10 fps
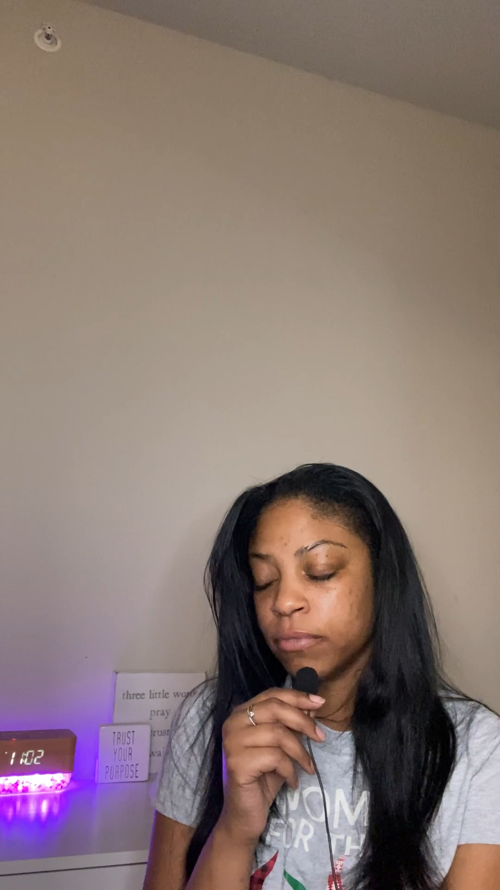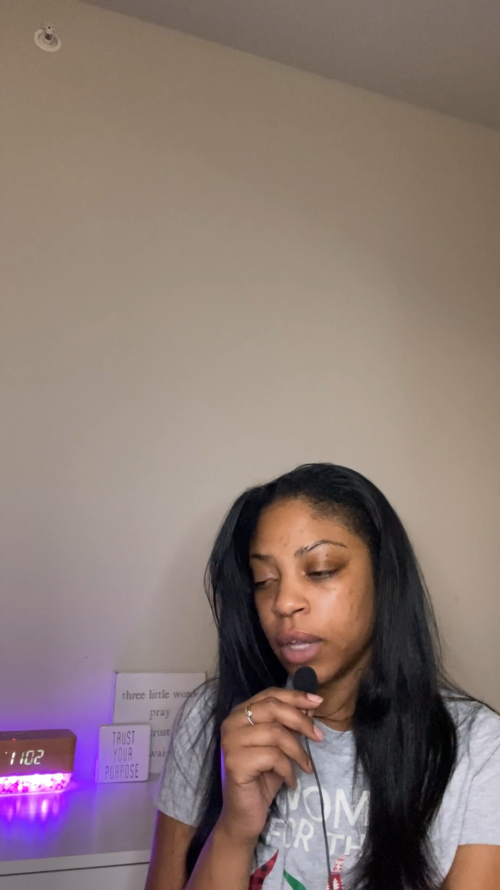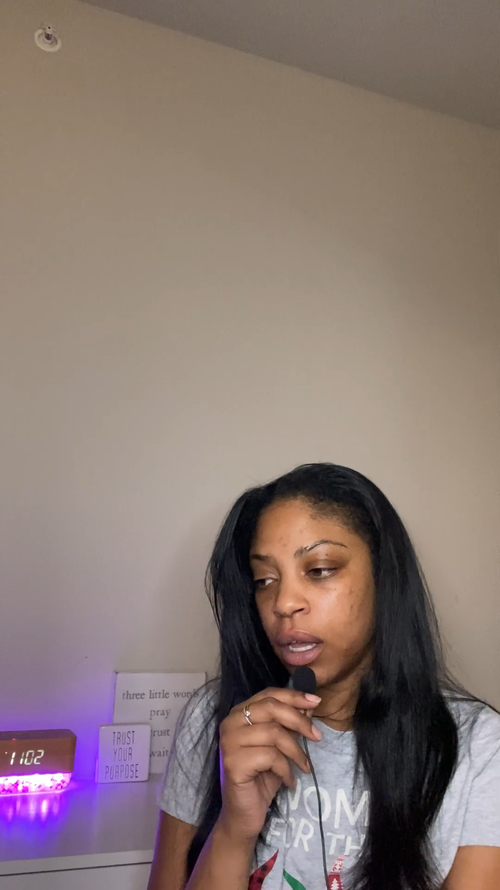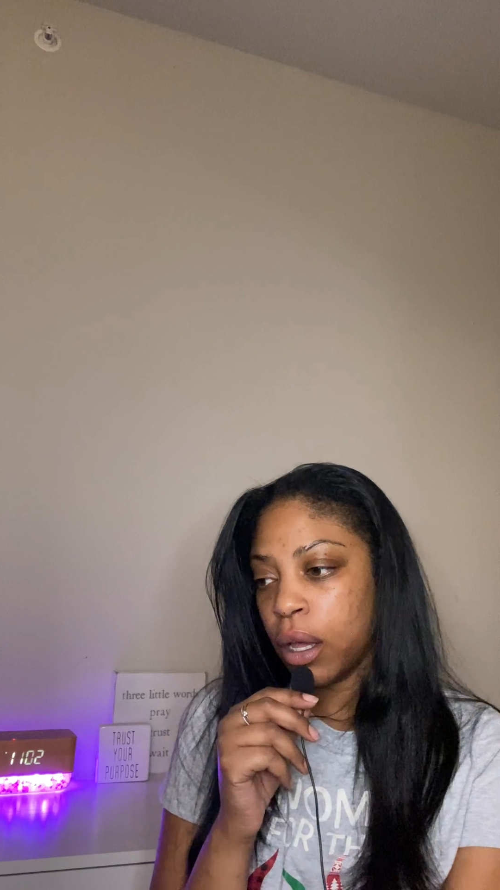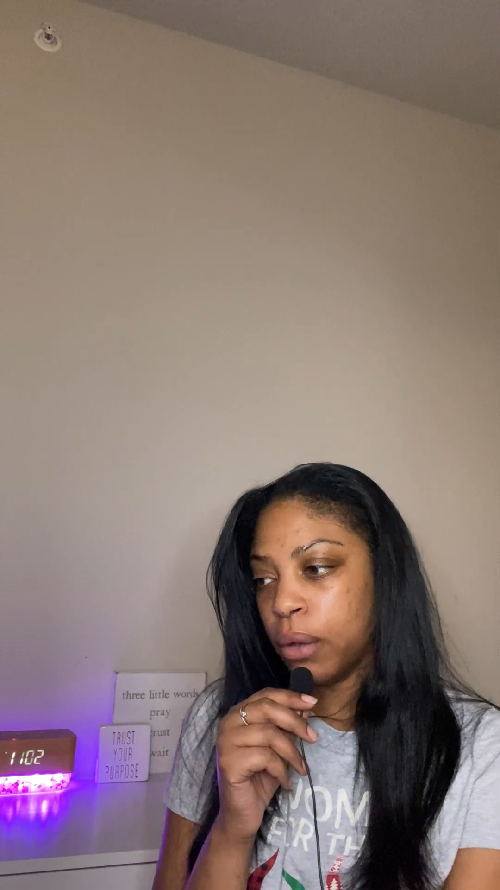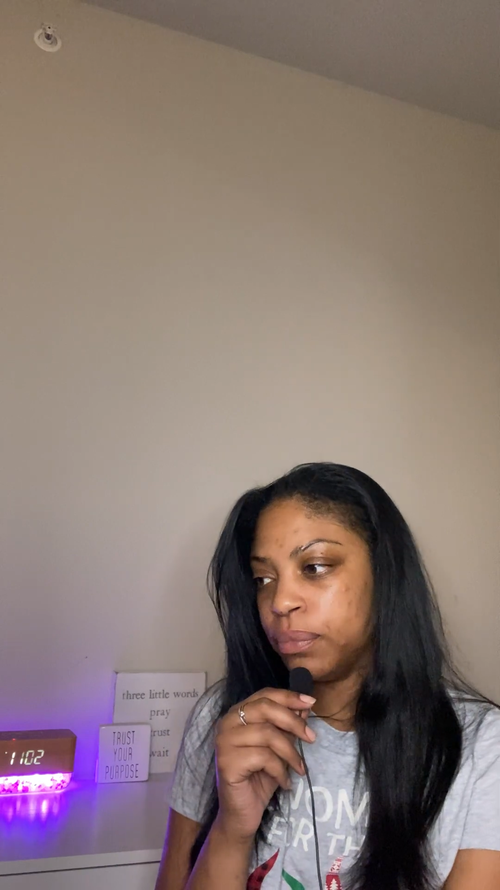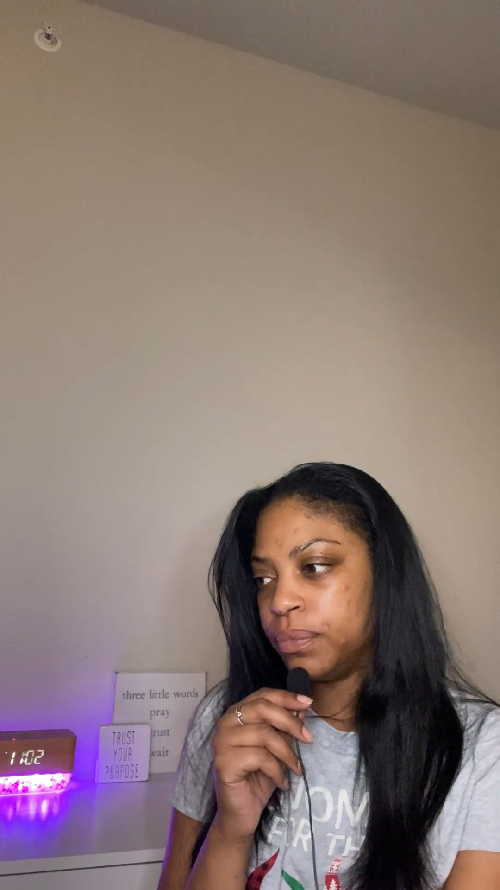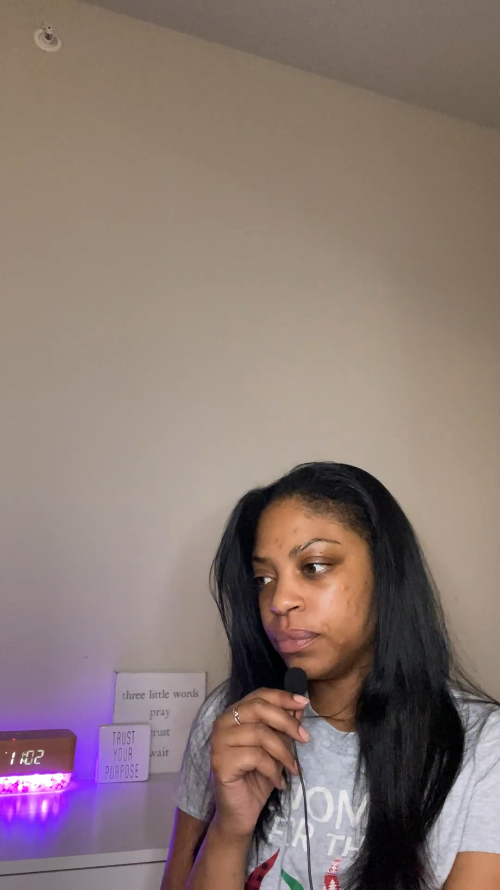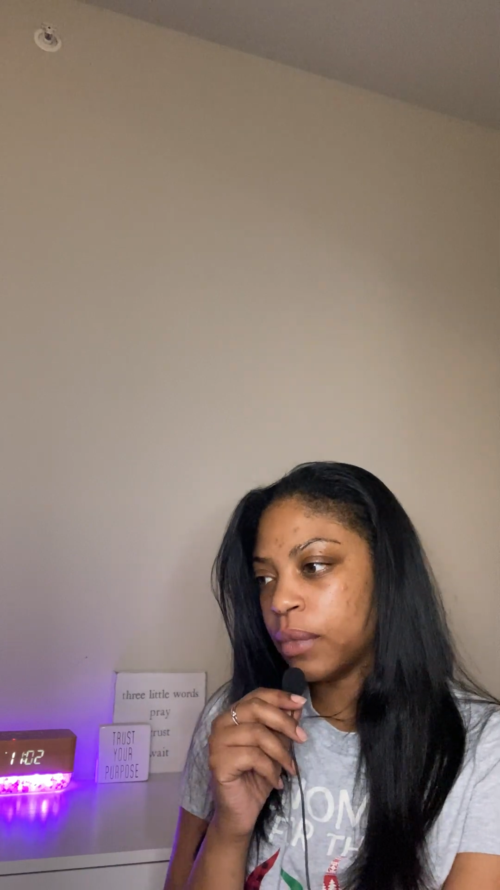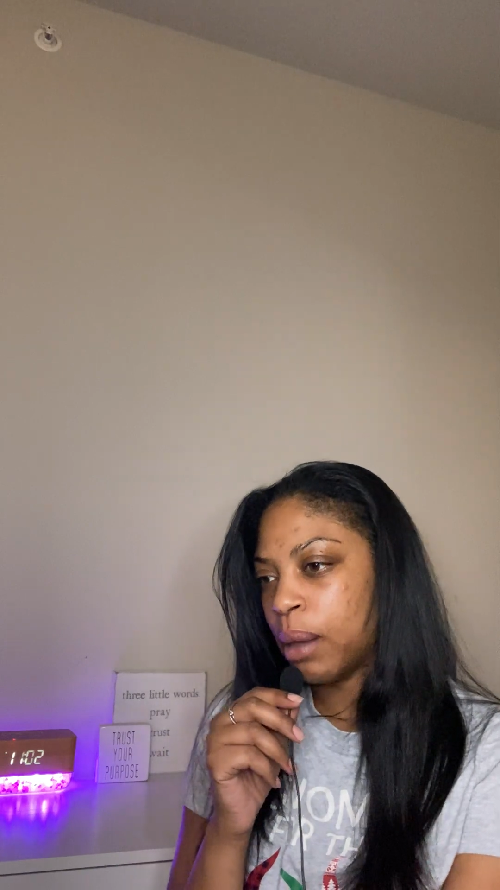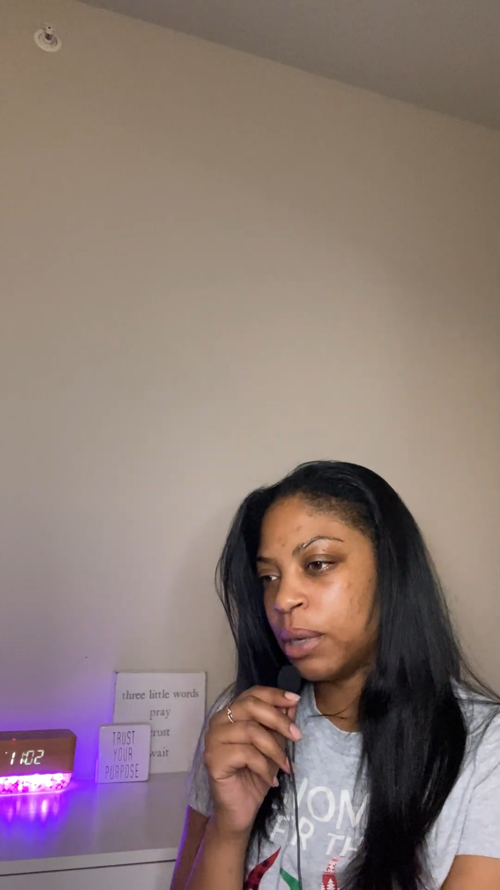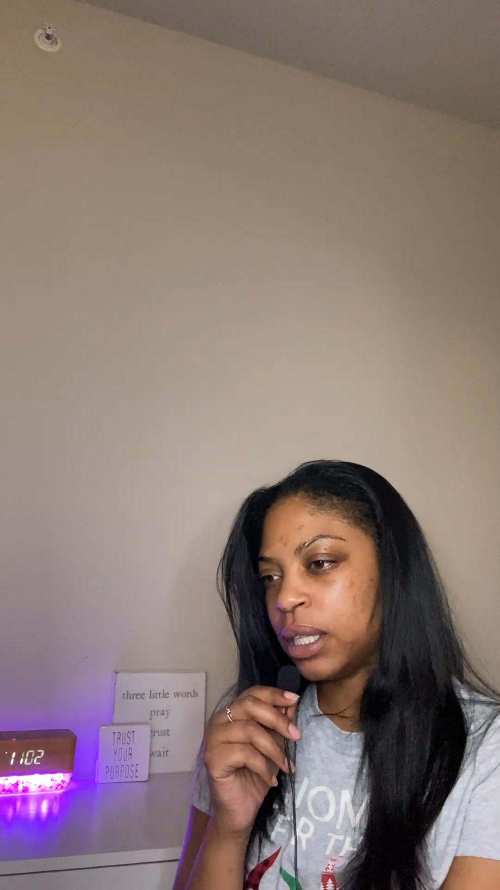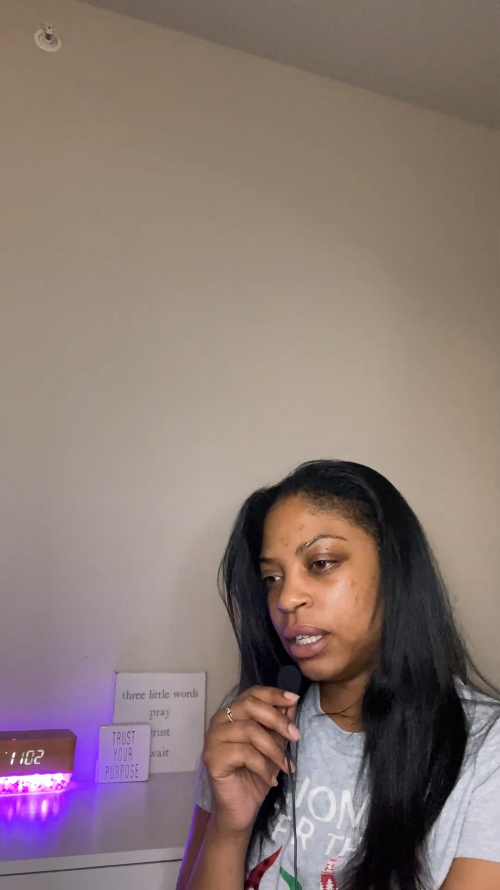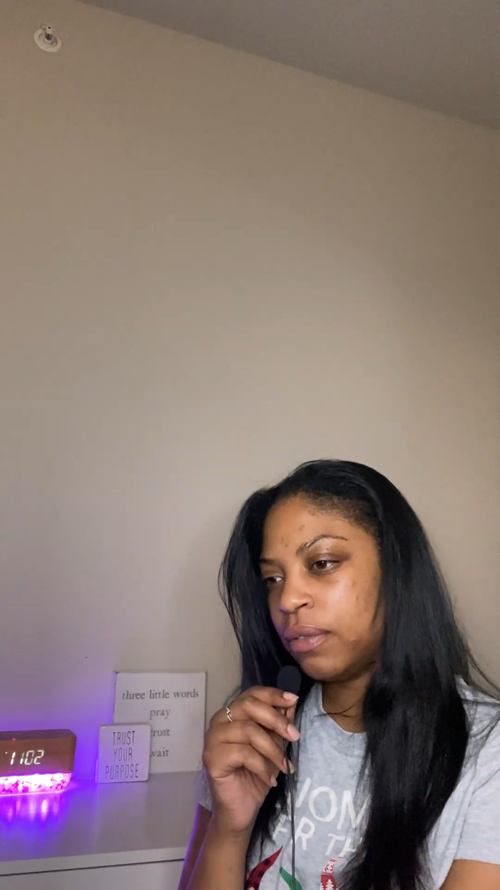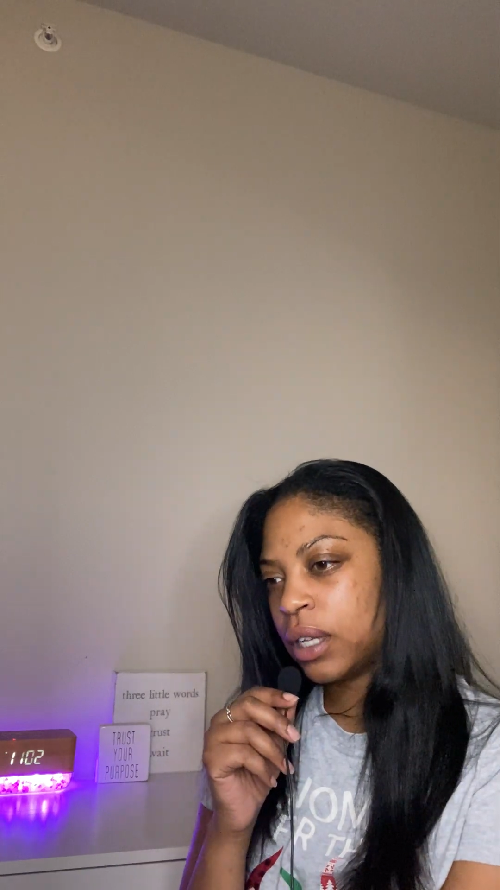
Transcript: I'm going to leave